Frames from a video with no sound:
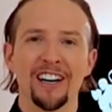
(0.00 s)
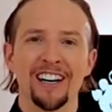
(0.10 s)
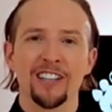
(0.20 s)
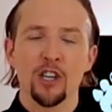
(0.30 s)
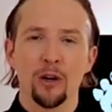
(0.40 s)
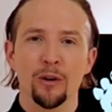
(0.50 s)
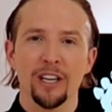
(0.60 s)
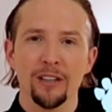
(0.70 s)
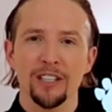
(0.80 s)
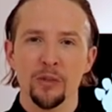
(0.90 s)
So
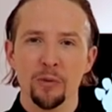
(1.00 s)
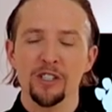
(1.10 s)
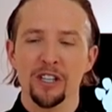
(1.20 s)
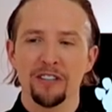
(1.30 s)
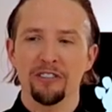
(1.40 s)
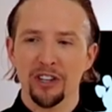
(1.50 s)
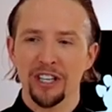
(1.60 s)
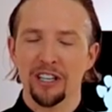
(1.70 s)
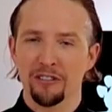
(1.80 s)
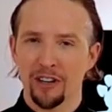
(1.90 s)
this was a very
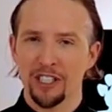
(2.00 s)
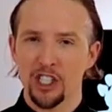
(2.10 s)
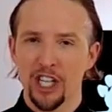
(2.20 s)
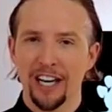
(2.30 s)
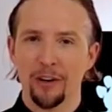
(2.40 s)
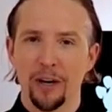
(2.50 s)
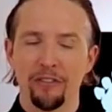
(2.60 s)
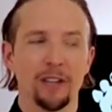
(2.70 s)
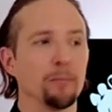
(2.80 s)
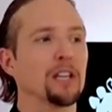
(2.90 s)
confronting chat in a way
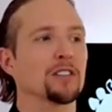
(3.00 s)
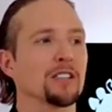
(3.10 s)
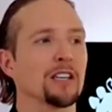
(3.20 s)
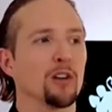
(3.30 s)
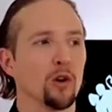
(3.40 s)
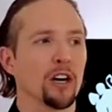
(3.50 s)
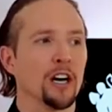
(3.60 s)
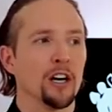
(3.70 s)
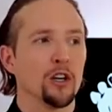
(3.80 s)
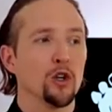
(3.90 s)
for them because I said, look,
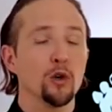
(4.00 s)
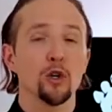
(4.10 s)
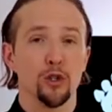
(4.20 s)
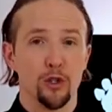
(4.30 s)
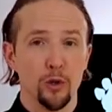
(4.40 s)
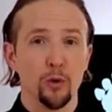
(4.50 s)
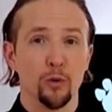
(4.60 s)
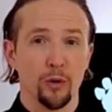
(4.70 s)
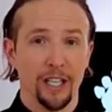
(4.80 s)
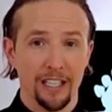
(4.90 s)
you could
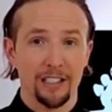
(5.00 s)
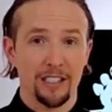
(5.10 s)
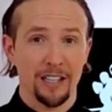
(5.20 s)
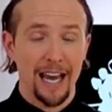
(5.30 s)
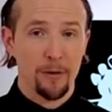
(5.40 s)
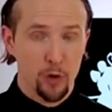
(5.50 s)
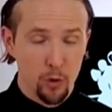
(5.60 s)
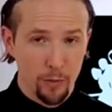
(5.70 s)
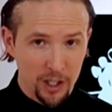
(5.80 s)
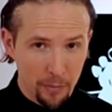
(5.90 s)
do it and do
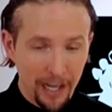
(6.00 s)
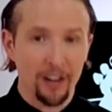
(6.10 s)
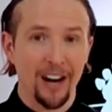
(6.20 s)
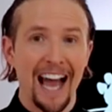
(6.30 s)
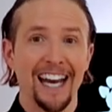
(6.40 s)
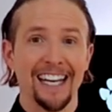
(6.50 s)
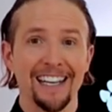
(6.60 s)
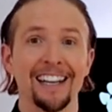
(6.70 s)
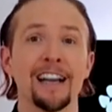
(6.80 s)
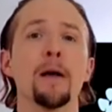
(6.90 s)
much better at
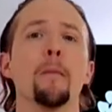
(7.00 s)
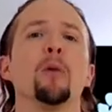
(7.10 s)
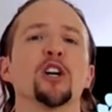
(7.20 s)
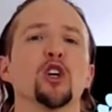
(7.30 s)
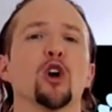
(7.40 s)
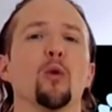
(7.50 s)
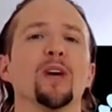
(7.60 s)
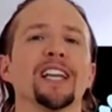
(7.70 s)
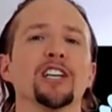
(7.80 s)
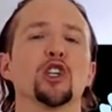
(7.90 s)
it, but you're not
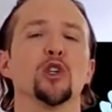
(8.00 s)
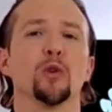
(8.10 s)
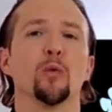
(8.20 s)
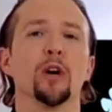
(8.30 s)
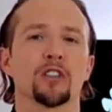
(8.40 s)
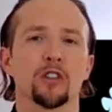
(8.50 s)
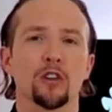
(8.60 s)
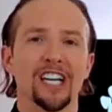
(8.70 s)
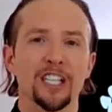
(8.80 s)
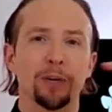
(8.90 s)
willing to do the work. So your
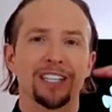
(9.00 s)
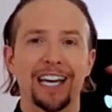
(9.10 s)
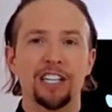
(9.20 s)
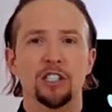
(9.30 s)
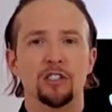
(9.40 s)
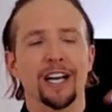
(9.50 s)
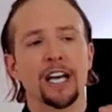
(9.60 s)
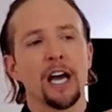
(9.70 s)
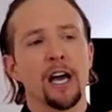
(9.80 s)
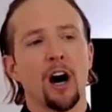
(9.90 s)
expectations, like
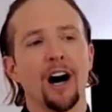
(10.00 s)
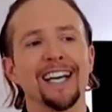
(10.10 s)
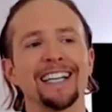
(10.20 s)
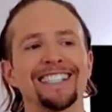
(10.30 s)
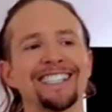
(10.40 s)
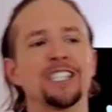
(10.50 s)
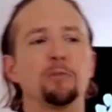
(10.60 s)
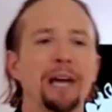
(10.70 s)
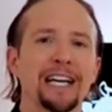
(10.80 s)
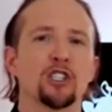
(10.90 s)
I
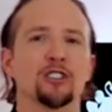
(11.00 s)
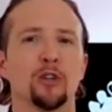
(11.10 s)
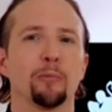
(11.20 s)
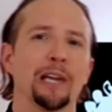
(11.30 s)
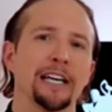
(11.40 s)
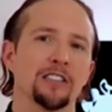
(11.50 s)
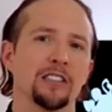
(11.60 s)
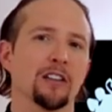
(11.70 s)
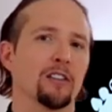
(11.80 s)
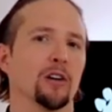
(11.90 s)
expect to
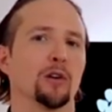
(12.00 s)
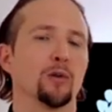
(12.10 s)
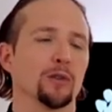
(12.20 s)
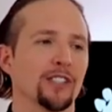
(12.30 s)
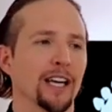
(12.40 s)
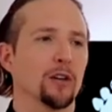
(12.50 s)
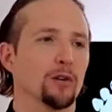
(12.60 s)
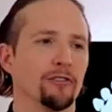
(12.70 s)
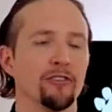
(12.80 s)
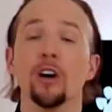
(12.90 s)
place third or second or
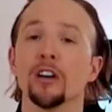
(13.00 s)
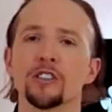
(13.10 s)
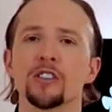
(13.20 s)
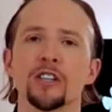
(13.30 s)
first